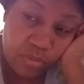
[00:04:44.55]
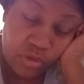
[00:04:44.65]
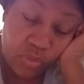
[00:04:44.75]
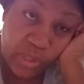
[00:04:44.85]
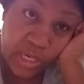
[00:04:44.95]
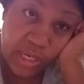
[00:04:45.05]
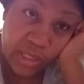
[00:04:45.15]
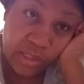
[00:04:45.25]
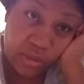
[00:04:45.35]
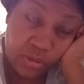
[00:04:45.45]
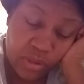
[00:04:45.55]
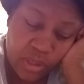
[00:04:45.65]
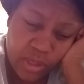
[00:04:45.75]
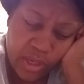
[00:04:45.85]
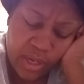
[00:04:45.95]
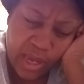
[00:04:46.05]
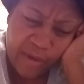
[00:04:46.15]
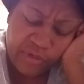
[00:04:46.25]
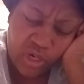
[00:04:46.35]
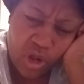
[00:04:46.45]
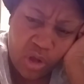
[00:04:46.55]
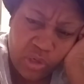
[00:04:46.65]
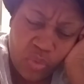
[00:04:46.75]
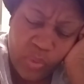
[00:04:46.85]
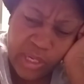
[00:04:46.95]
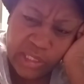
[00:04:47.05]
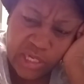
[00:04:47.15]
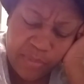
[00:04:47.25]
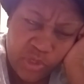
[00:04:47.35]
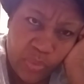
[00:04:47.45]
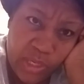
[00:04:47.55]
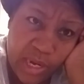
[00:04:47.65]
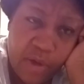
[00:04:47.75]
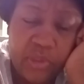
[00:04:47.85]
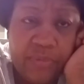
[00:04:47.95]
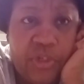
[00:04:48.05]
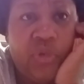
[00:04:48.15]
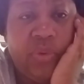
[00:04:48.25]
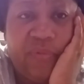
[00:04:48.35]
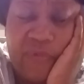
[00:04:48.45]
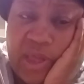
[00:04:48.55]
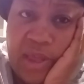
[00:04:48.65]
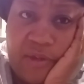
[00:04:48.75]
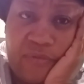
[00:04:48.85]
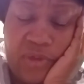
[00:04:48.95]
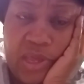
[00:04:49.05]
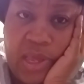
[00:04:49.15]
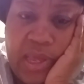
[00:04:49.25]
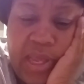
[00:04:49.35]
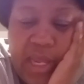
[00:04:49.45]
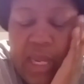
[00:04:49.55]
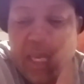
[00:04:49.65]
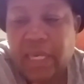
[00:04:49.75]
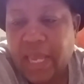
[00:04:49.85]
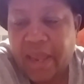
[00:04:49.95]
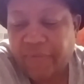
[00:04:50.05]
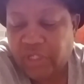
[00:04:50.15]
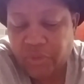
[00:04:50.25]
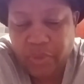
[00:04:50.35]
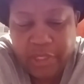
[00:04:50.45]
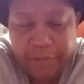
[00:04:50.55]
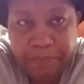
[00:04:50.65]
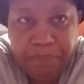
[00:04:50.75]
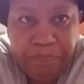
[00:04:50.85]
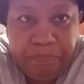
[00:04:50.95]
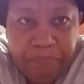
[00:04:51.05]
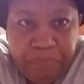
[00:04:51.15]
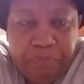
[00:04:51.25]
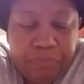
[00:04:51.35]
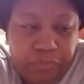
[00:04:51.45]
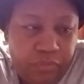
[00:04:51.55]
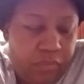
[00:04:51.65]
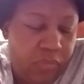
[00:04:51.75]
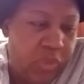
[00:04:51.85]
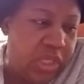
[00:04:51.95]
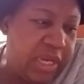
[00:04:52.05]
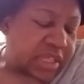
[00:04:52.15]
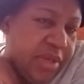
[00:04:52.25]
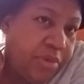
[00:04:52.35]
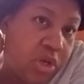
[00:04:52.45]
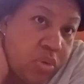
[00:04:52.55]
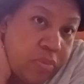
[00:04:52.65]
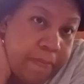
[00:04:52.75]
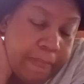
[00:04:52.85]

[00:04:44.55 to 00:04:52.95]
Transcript: 3 days. I have to call on Wednesday between the hours of 2 and 5, and I have to let them know.